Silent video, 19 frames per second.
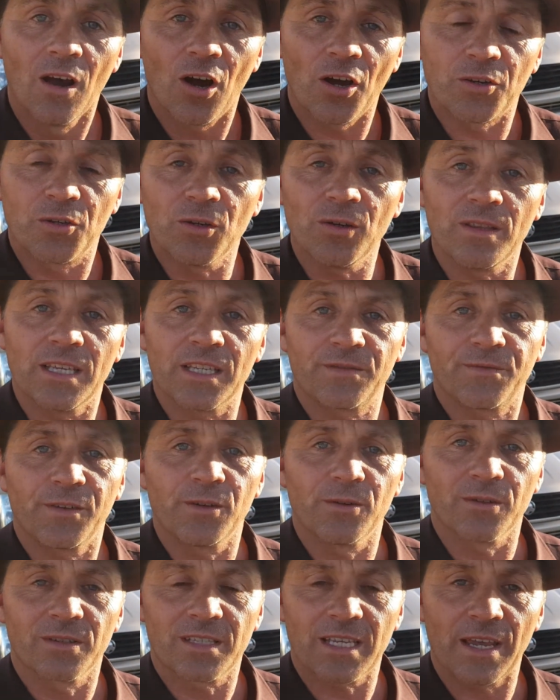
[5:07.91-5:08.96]
I do this for
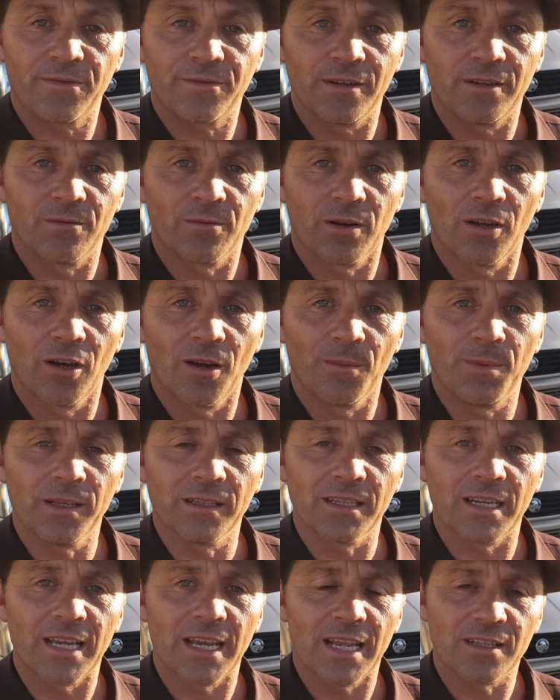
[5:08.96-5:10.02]
your safety and
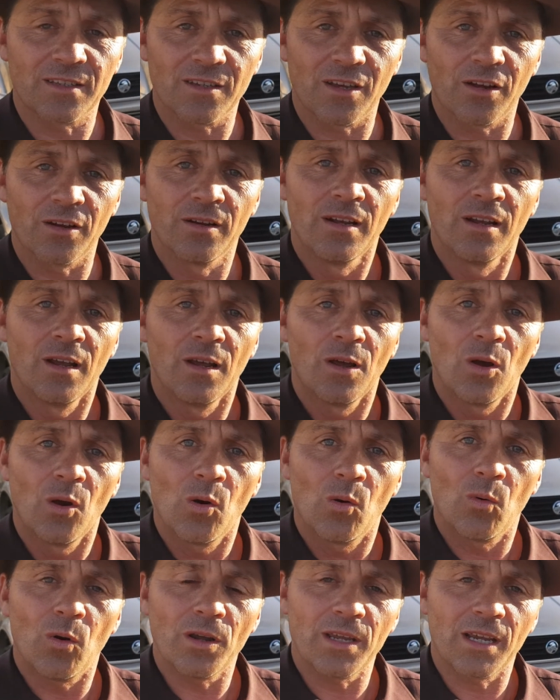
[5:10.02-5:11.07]
reliability. And so
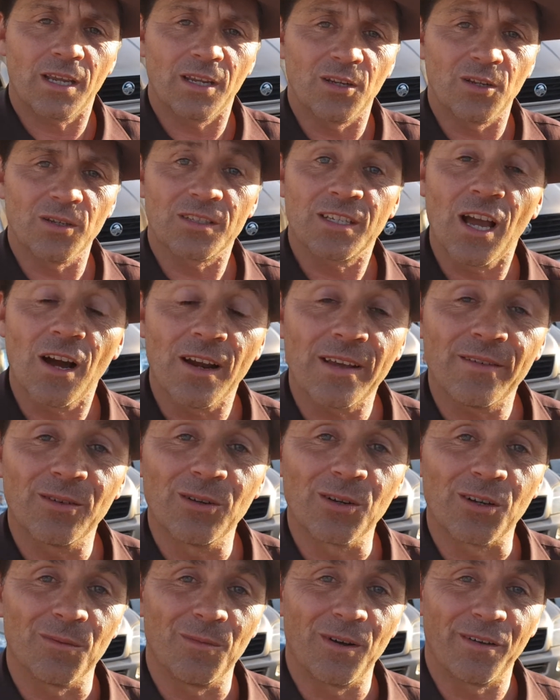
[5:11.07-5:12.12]
what you can do is go and have a
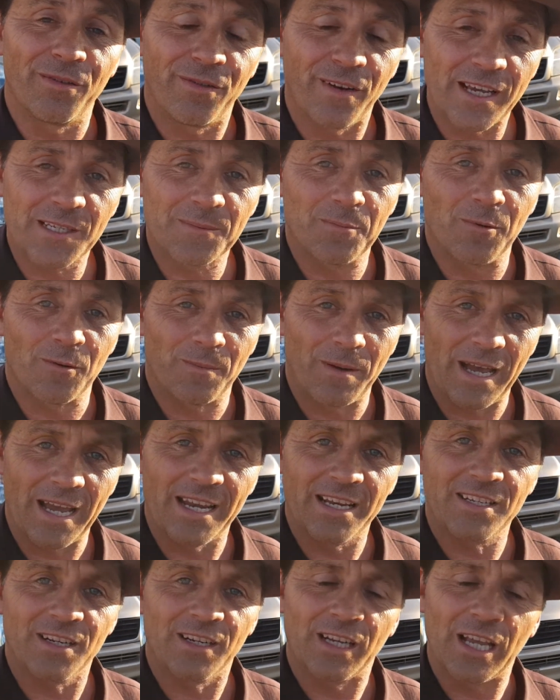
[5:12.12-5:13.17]
look at my Facebook
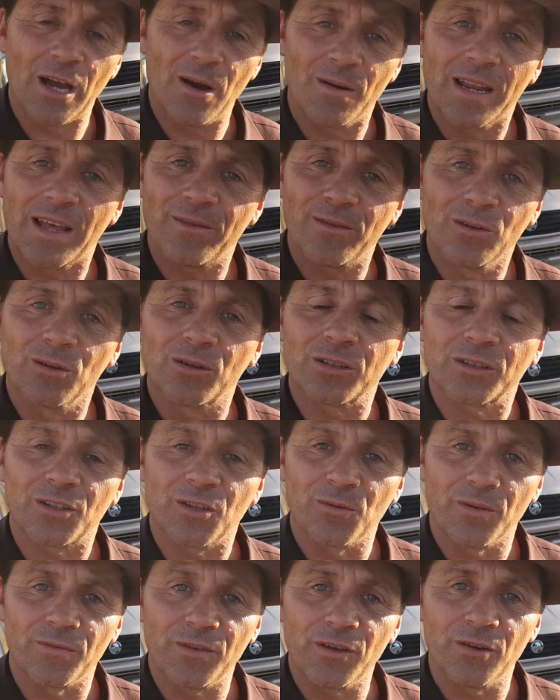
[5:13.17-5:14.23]
page and go and have a look at
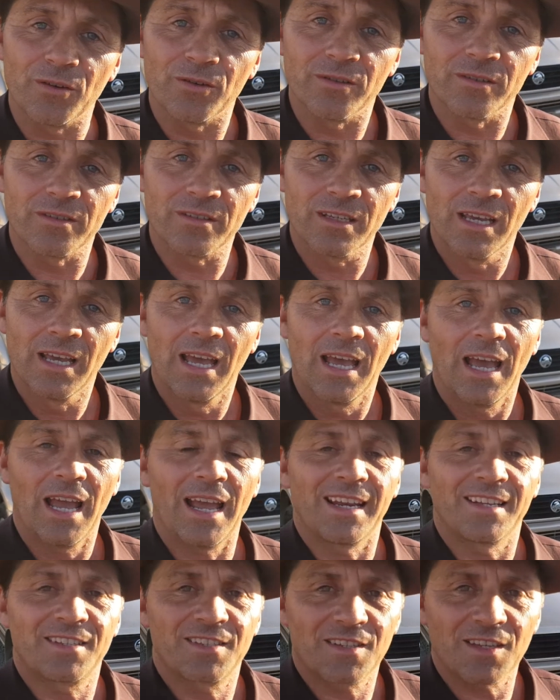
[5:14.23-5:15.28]
the reviews
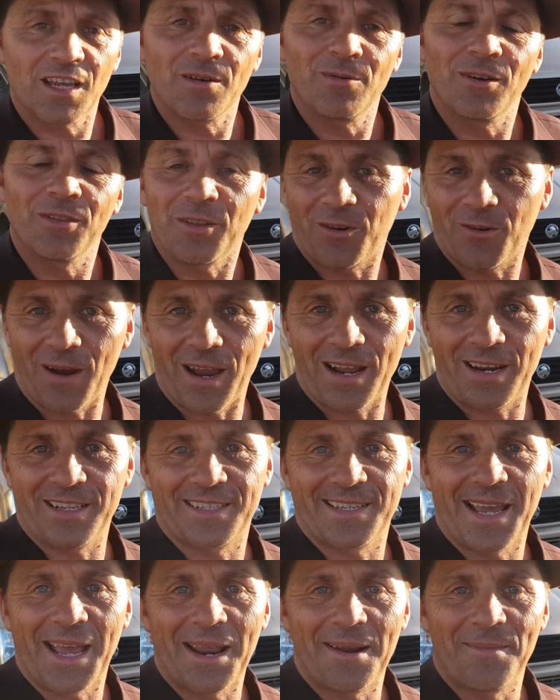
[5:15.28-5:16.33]
and see what the crowd are
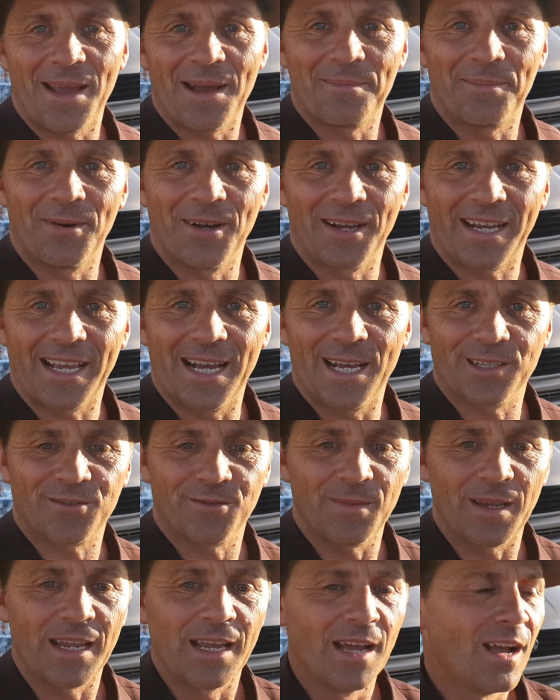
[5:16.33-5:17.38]
saying about buying cars
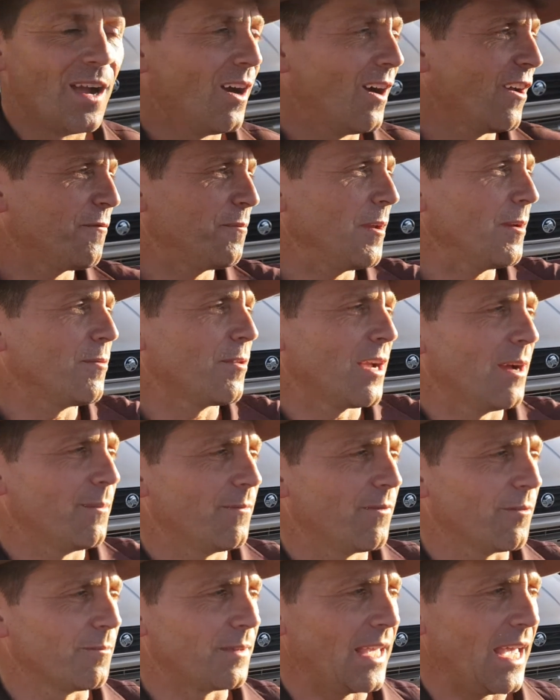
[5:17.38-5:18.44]
from me. I have people
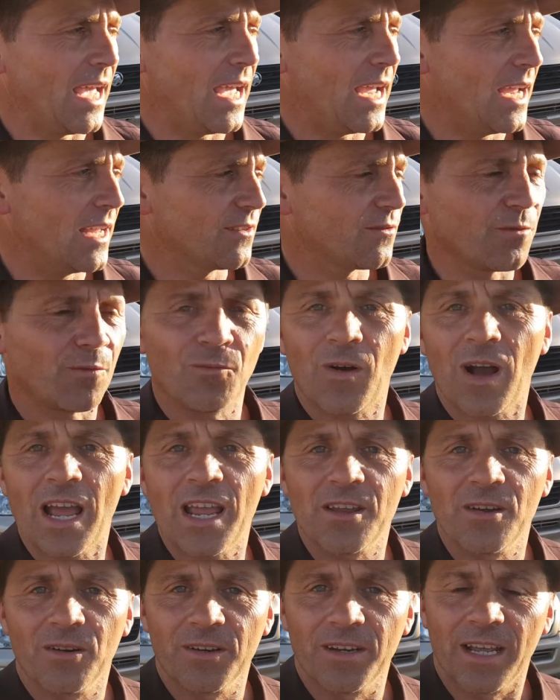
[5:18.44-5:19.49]
come from Cairns, from way
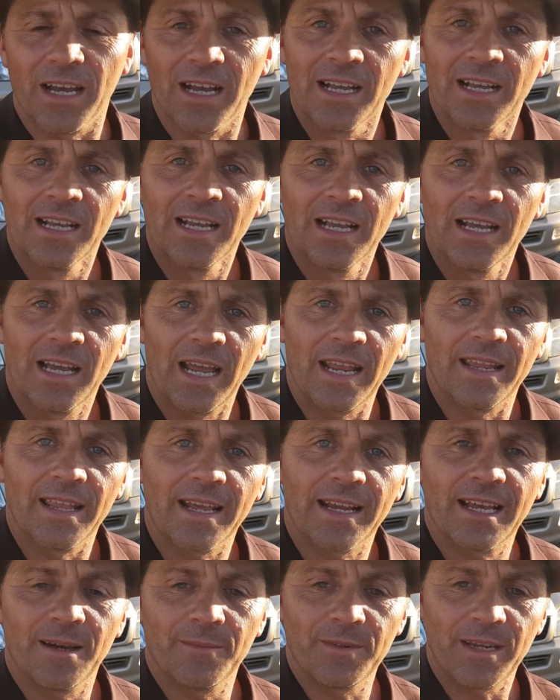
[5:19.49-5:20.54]
yonder, and
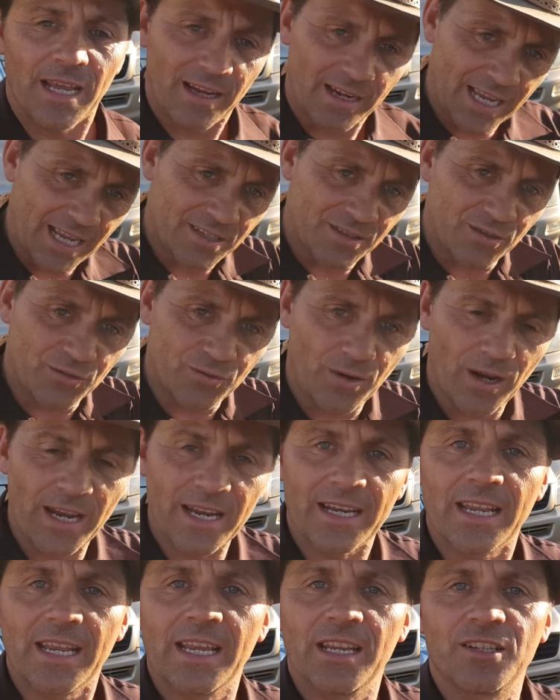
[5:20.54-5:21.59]
they come down, catch the
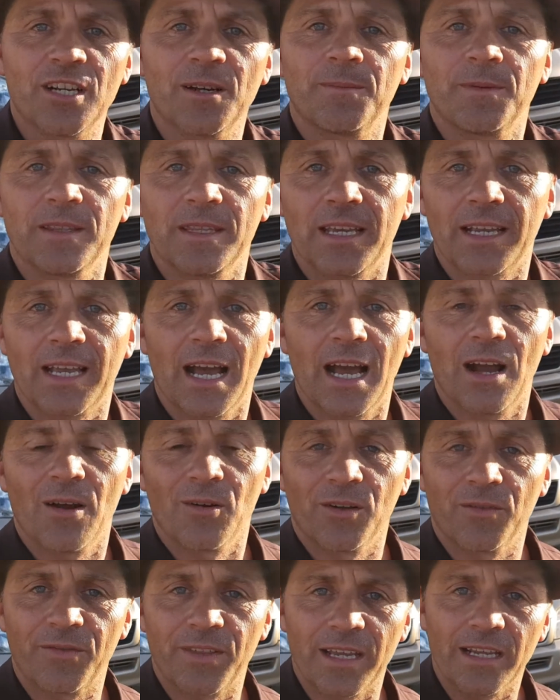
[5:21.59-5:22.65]
train to here, jump in their car
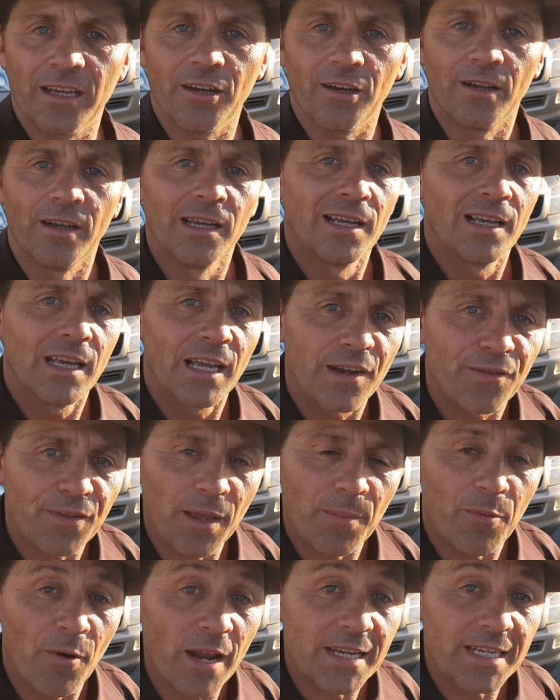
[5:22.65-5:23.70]
and off they go. If
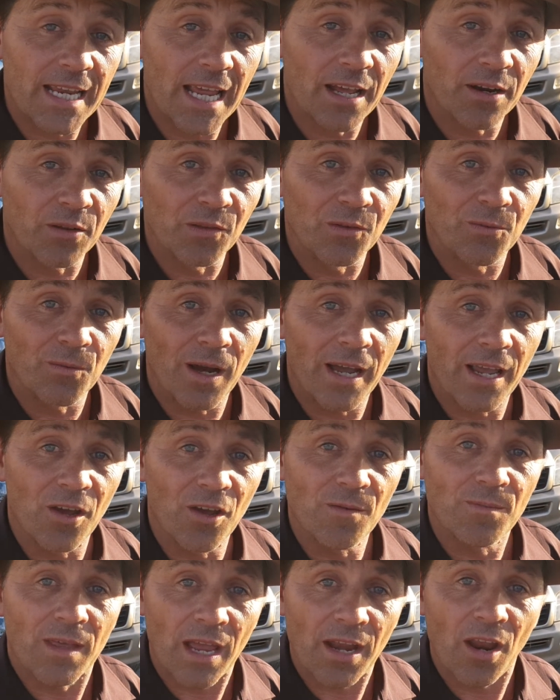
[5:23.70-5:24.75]
they break down on the way
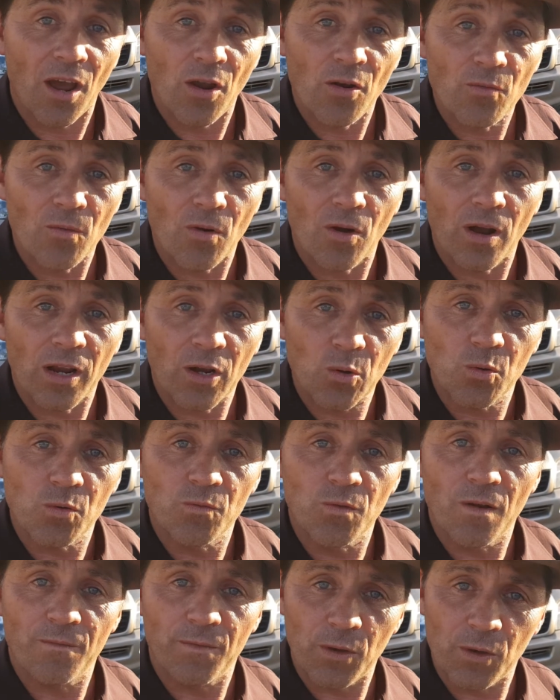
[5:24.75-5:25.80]
home, they don't write good
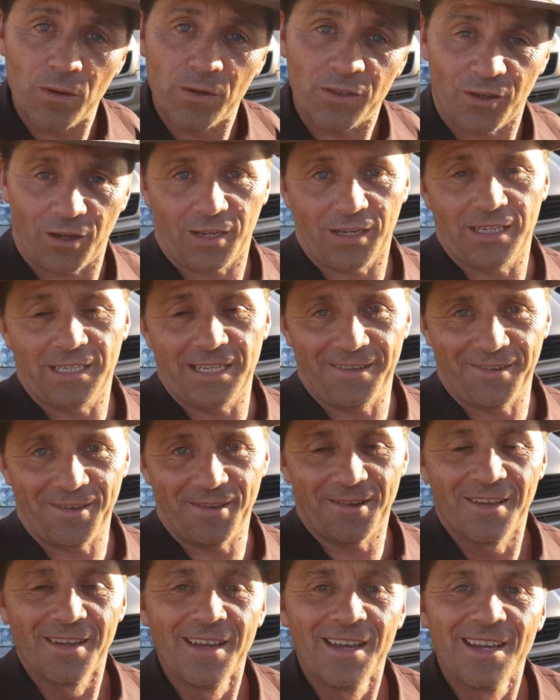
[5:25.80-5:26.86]
reviews, I can tell
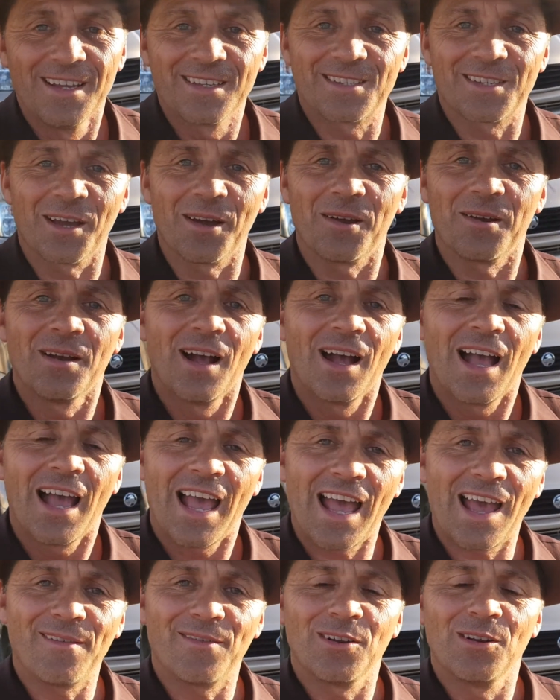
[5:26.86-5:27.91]
you. So
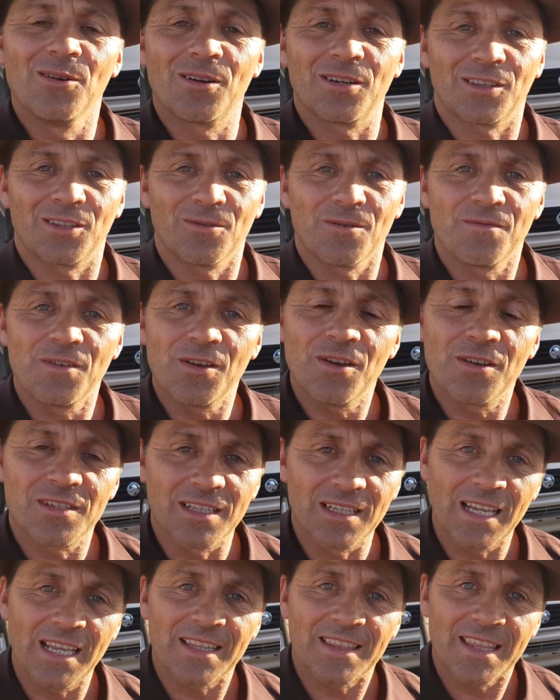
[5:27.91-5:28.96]
have a look at the reviews
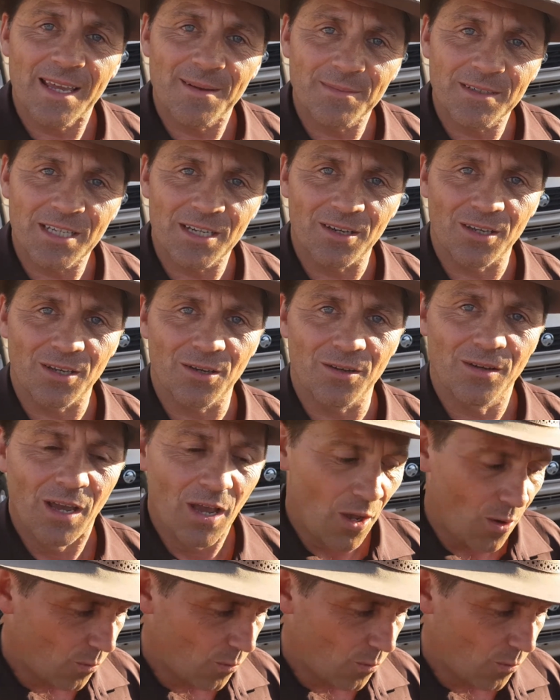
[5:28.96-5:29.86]
and let them tell you.